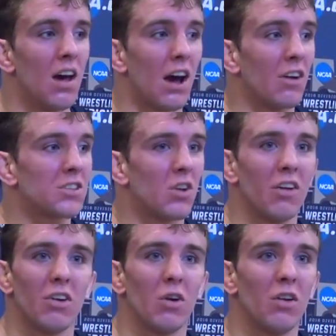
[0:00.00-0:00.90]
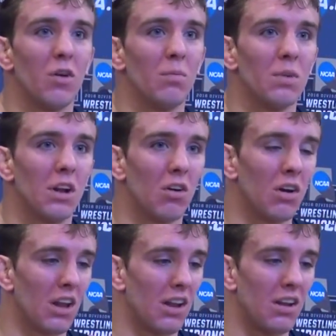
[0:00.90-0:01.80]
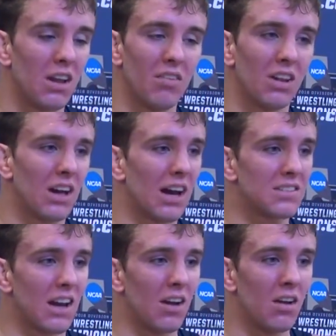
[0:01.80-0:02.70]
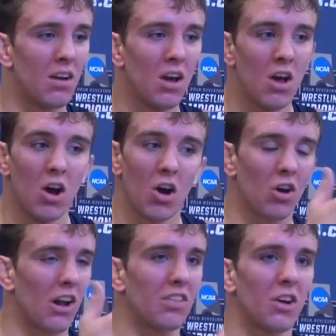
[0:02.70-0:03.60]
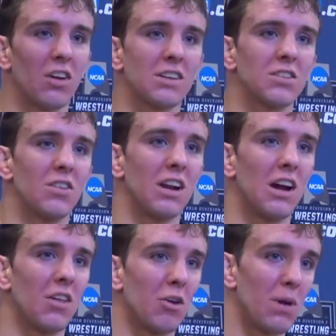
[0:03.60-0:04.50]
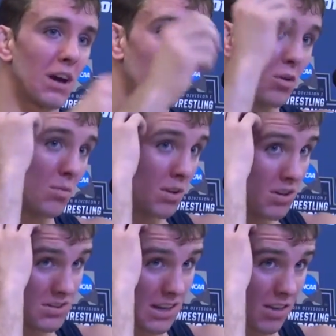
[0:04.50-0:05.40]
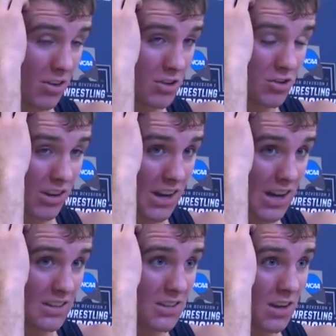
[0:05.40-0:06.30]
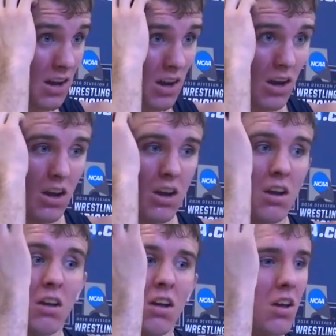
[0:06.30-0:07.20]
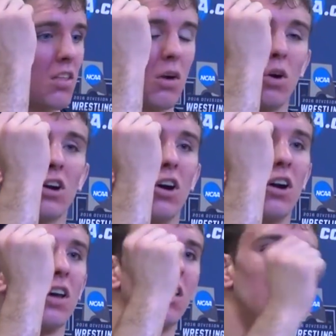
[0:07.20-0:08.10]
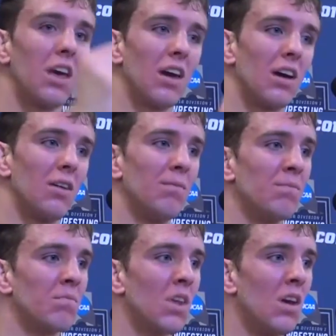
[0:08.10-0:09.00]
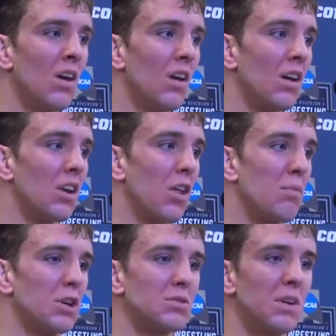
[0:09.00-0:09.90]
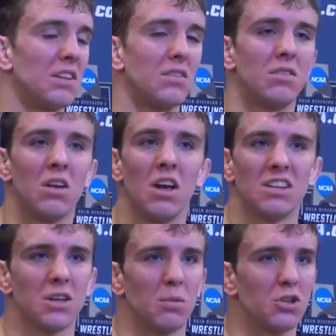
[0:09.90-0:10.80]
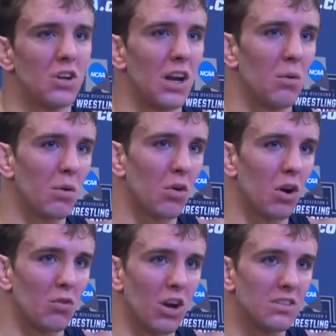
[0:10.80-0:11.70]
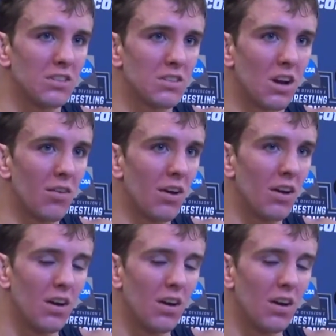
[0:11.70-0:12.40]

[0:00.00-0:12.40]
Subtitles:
I wrestle every one of them, you know. And even the guys that aren't out there wrestling right now, they're back home, second, third string guys. They work hard. They, you know, they push me in summer training. We're going on runs and stuff.